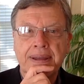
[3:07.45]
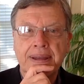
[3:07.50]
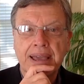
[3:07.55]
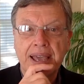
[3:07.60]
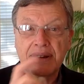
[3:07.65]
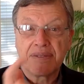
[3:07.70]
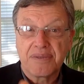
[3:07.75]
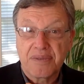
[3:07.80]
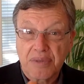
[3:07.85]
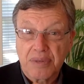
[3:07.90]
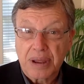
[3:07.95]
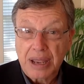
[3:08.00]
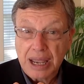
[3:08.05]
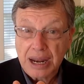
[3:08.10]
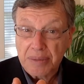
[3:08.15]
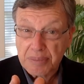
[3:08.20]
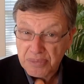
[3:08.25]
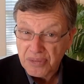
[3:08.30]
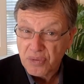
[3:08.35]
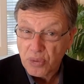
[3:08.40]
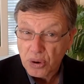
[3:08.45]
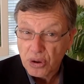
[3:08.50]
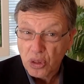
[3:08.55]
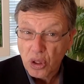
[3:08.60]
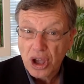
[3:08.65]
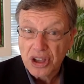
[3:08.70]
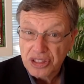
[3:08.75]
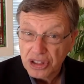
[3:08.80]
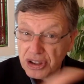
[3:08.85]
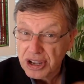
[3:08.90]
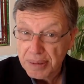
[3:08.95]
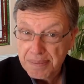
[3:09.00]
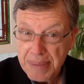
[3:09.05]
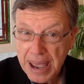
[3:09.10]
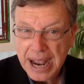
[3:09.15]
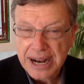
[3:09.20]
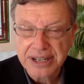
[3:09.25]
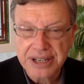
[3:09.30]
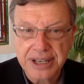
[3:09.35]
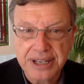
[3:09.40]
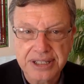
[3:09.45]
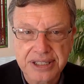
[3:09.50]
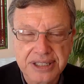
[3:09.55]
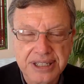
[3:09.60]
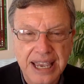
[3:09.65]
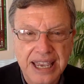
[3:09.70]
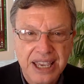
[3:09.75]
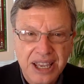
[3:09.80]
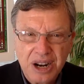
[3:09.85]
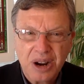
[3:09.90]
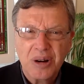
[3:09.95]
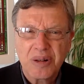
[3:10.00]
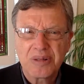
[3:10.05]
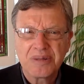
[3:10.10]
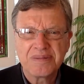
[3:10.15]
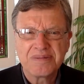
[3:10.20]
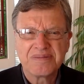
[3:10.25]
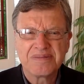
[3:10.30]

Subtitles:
And before long, they'll come back to you and say, you know,